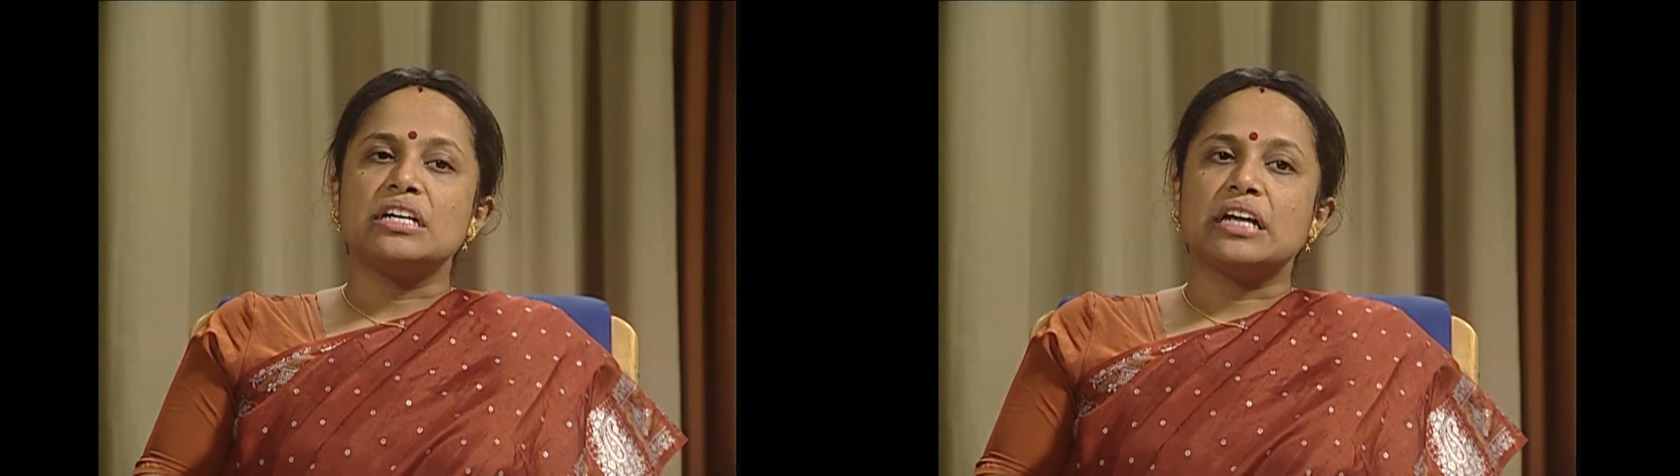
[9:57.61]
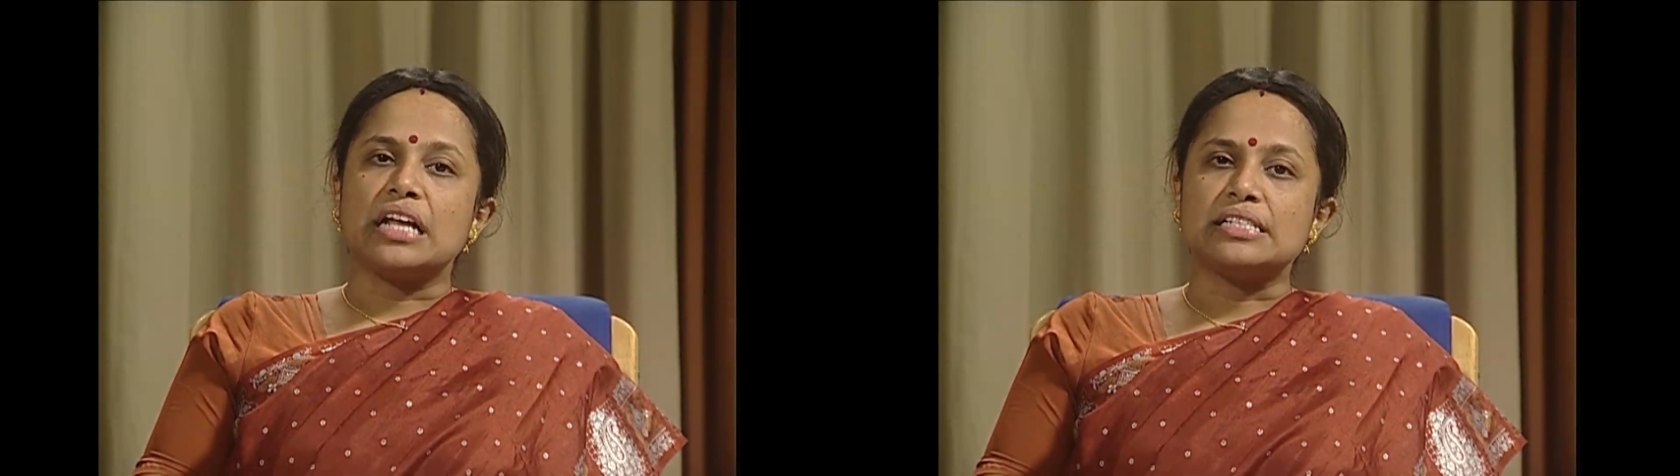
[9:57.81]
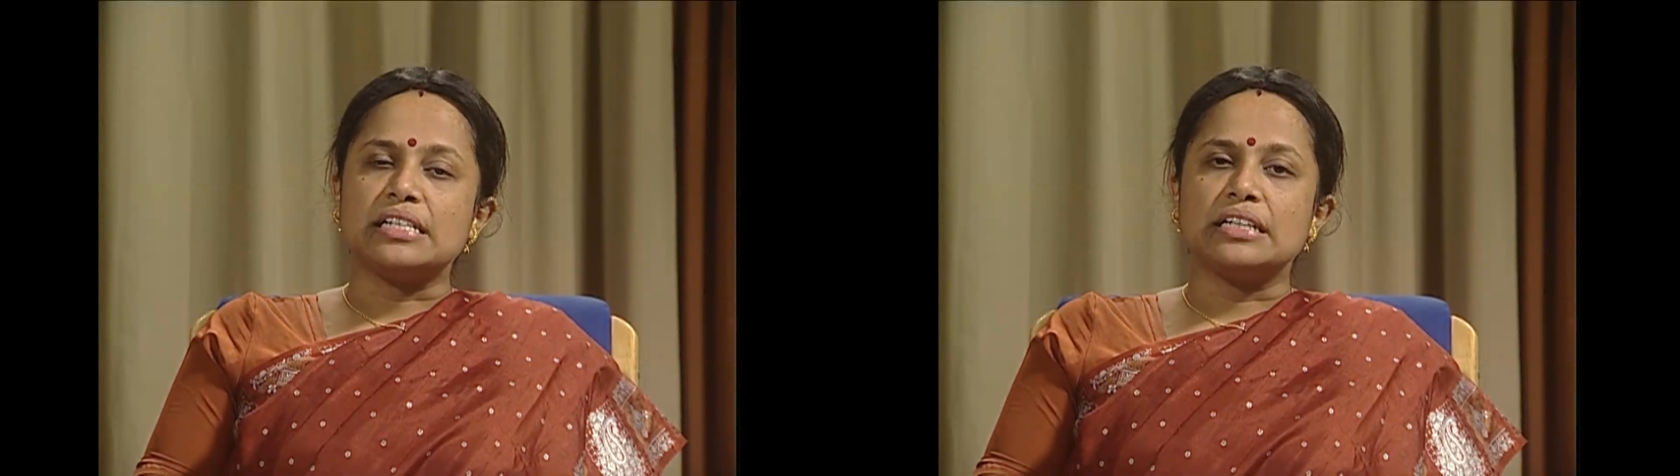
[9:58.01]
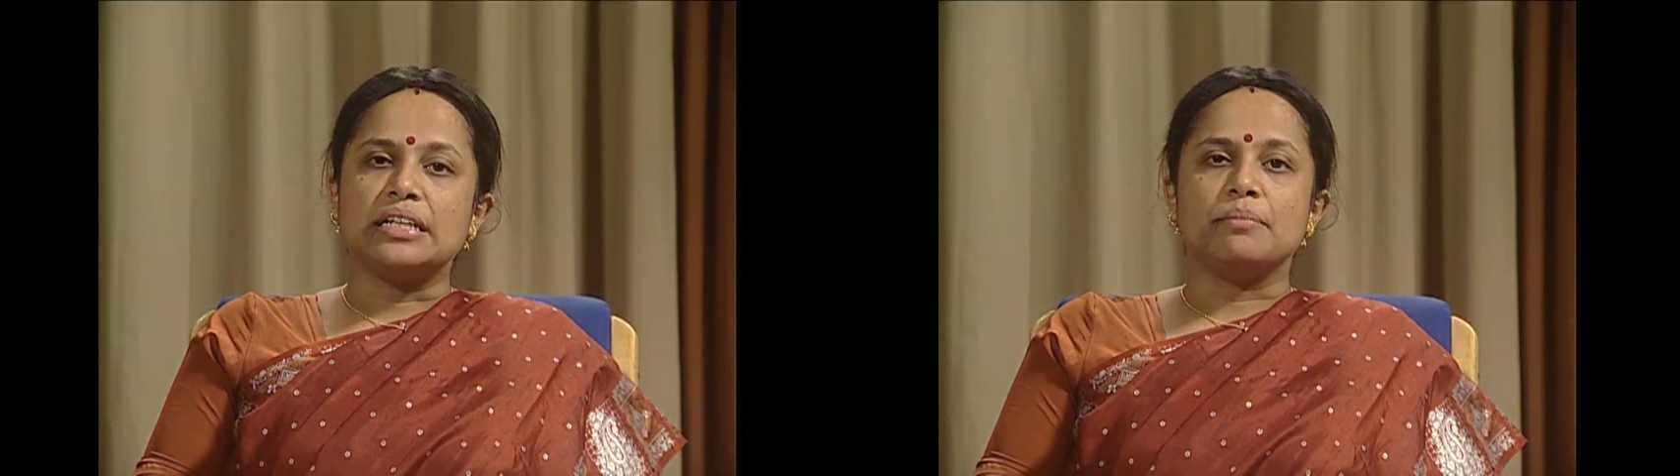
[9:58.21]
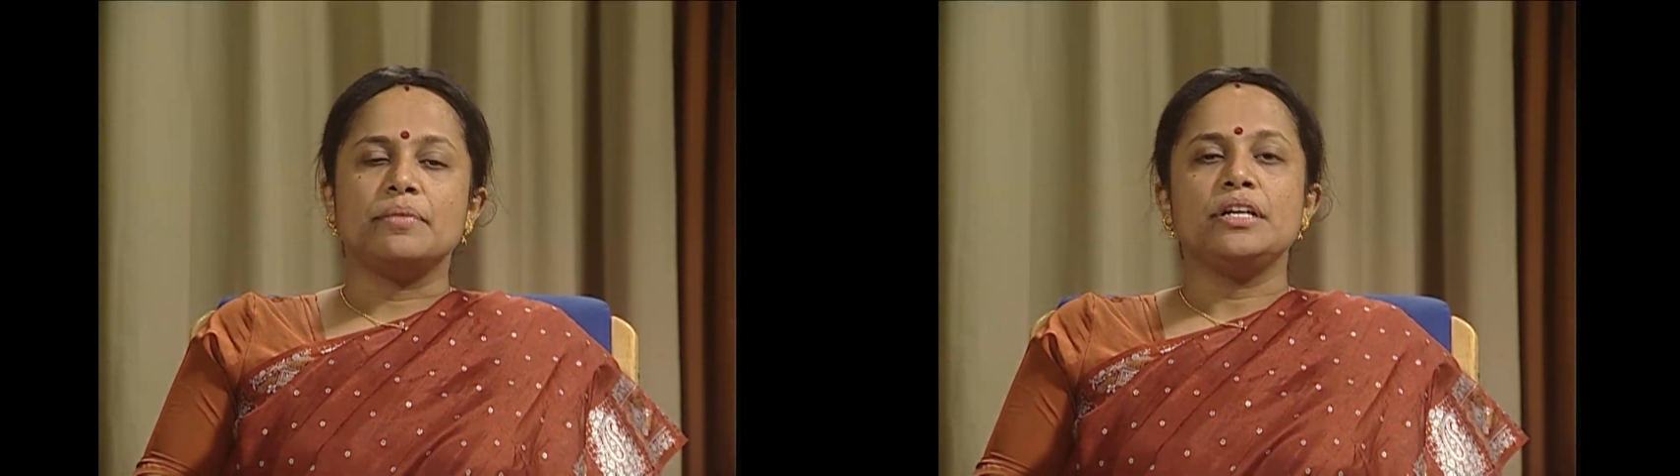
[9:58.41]
cluster
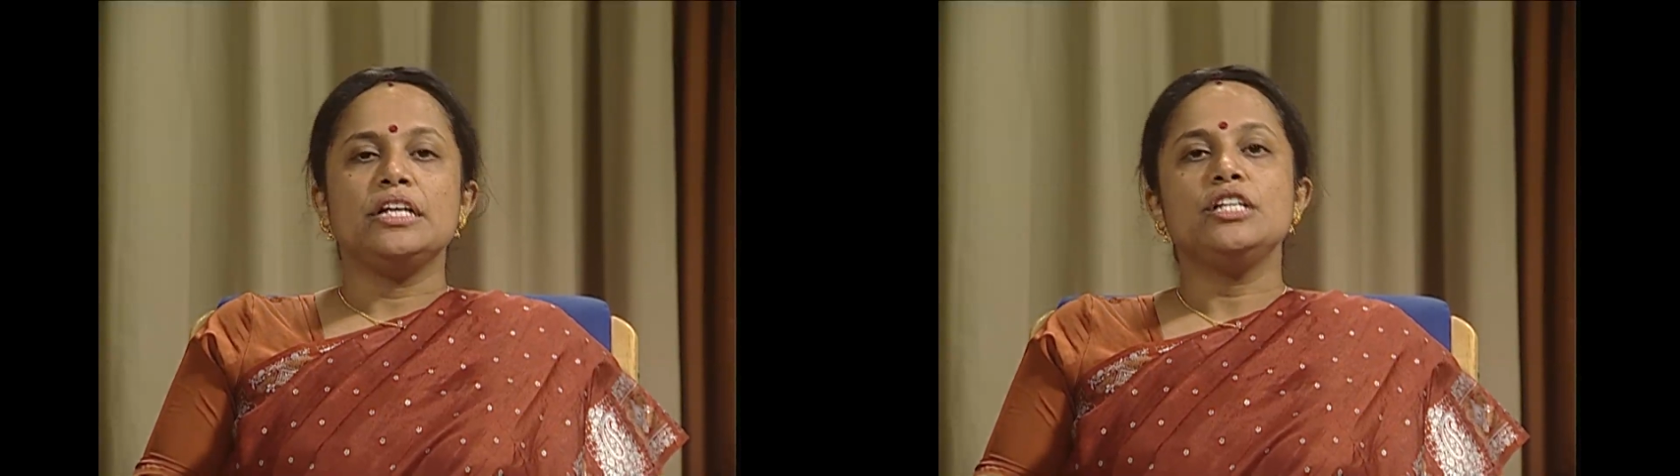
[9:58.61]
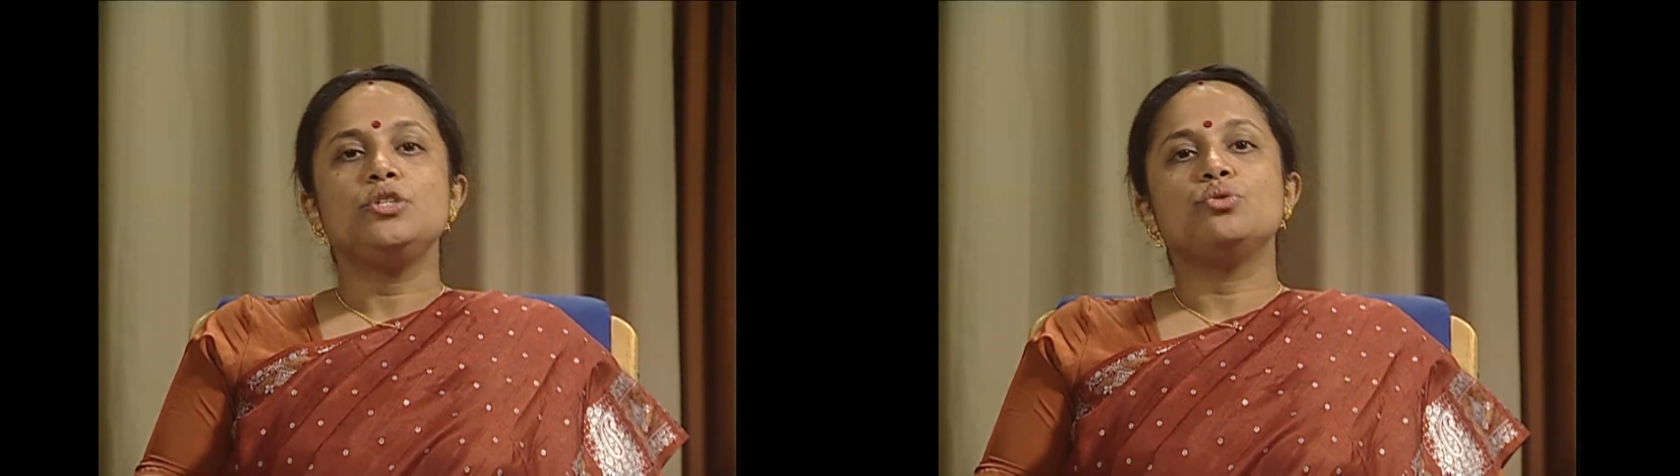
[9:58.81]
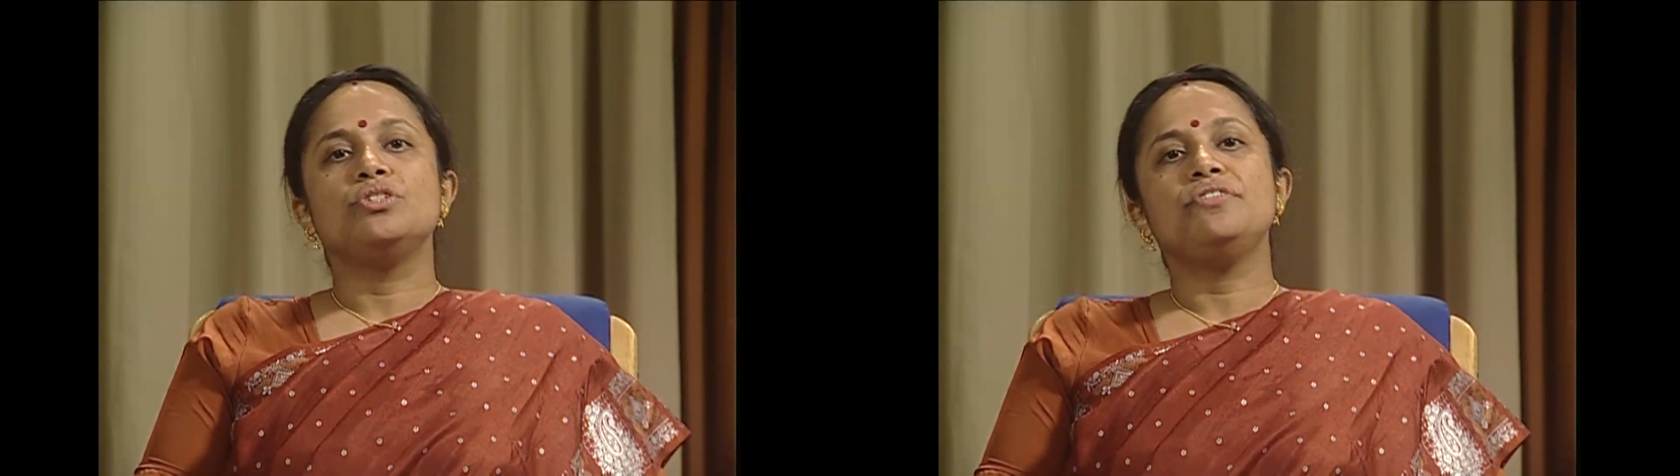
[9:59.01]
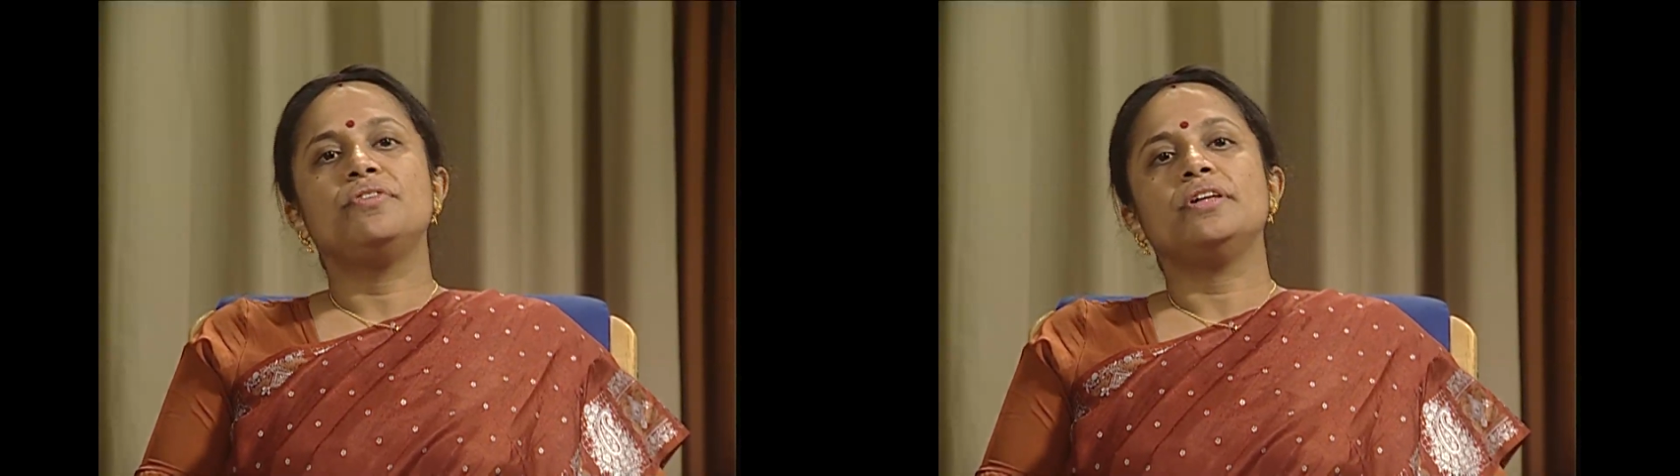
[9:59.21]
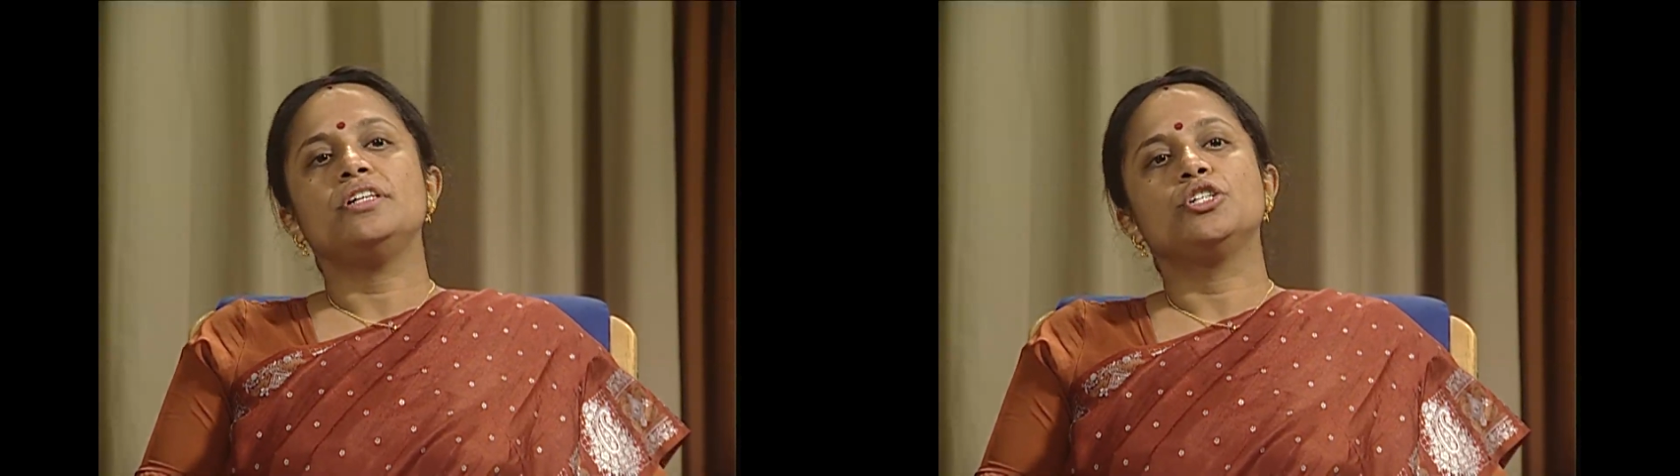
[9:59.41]
them into
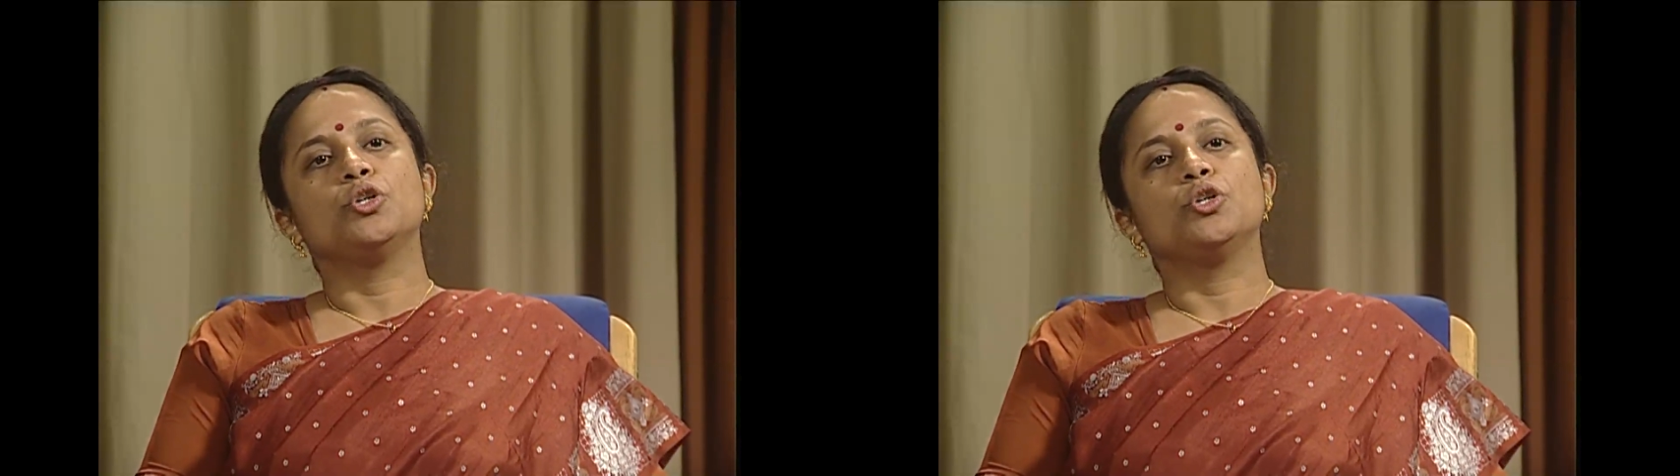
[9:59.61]
different